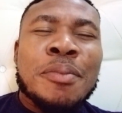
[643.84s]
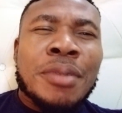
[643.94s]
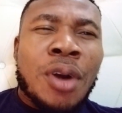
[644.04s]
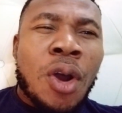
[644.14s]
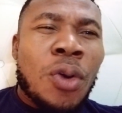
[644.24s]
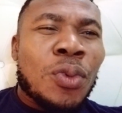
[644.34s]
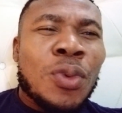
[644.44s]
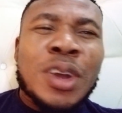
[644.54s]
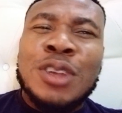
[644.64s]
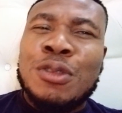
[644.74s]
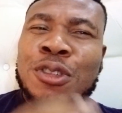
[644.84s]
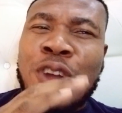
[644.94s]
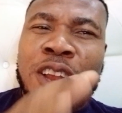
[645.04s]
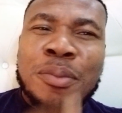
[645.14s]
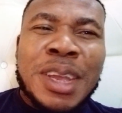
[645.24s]
bro, what you
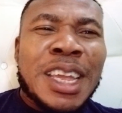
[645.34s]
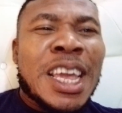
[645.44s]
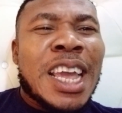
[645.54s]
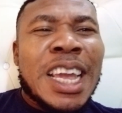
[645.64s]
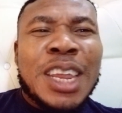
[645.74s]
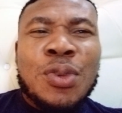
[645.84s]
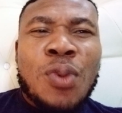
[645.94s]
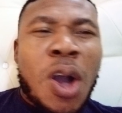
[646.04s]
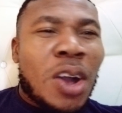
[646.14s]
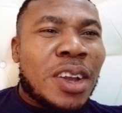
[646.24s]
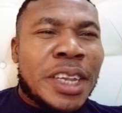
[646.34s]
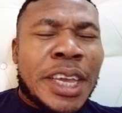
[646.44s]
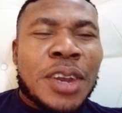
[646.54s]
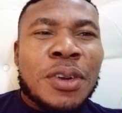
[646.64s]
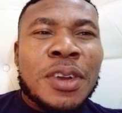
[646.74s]
taught me, it didn't work,
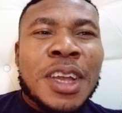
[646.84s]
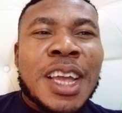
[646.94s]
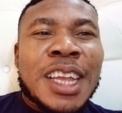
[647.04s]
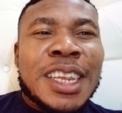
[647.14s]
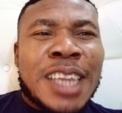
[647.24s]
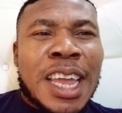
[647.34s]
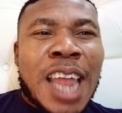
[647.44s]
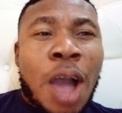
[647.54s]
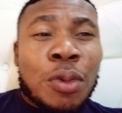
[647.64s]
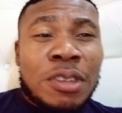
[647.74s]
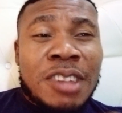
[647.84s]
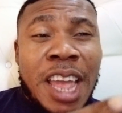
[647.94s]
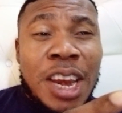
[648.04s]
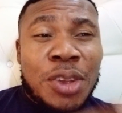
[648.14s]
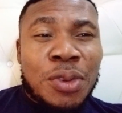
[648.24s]
you know. Then I will
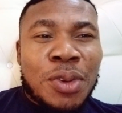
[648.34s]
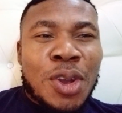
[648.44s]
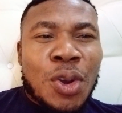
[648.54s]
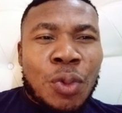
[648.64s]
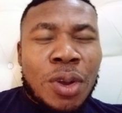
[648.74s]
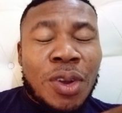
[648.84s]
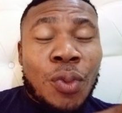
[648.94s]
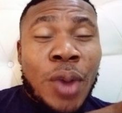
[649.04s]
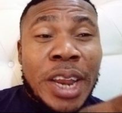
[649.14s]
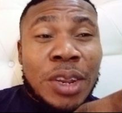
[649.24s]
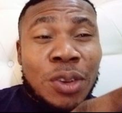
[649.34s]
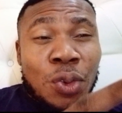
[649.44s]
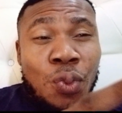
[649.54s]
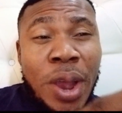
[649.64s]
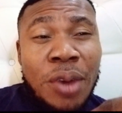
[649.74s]
tell you where
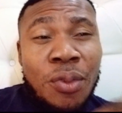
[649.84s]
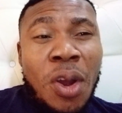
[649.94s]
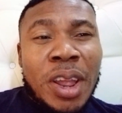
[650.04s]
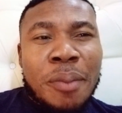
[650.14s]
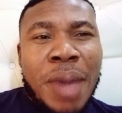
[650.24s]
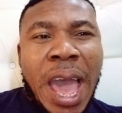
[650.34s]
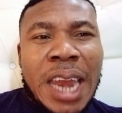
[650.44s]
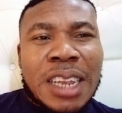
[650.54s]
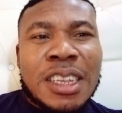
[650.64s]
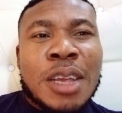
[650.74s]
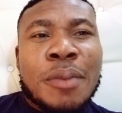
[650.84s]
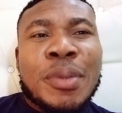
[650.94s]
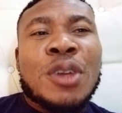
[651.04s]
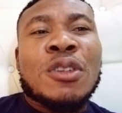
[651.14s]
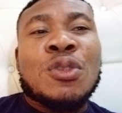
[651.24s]
you went wrong about it.
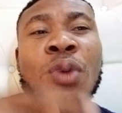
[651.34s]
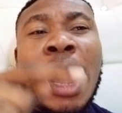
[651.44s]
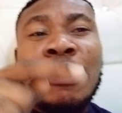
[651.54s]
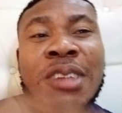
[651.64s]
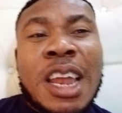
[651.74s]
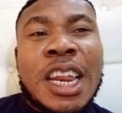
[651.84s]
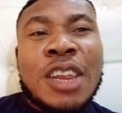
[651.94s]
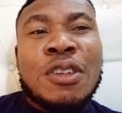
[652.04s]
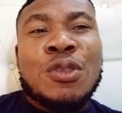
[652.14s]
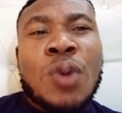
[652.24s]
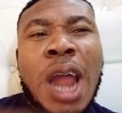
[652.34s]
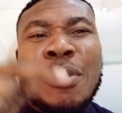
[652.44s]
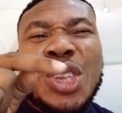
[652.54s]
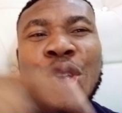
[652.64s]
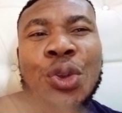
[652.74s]
Because what I'm telling you is what
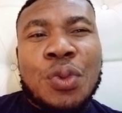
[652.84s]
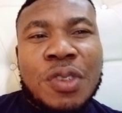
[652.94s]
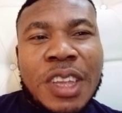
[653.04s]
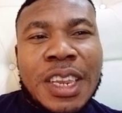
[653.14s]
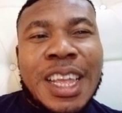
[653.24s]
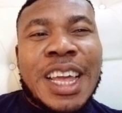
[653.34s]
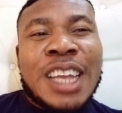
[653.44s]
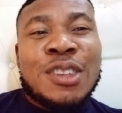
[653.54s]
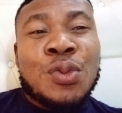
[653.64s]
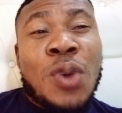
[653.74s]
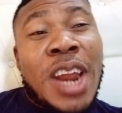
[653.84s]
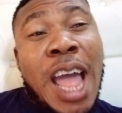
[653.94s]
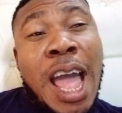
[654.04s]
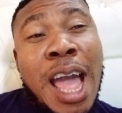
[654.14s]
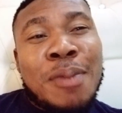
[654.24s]
I'm using. It's what
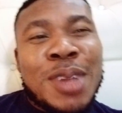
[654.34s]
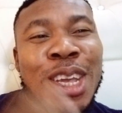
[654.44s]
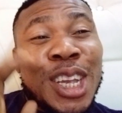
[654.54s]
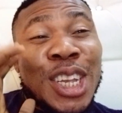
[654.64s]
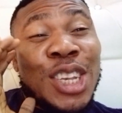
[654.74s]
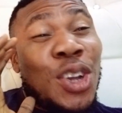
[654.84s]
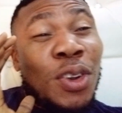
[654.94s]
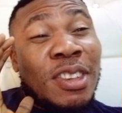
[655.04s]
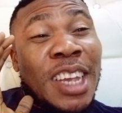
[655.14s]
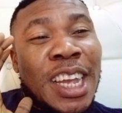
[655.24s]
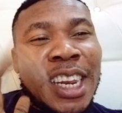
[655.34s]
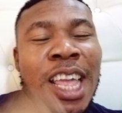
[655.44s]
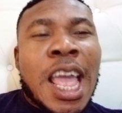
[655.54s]
I'm using.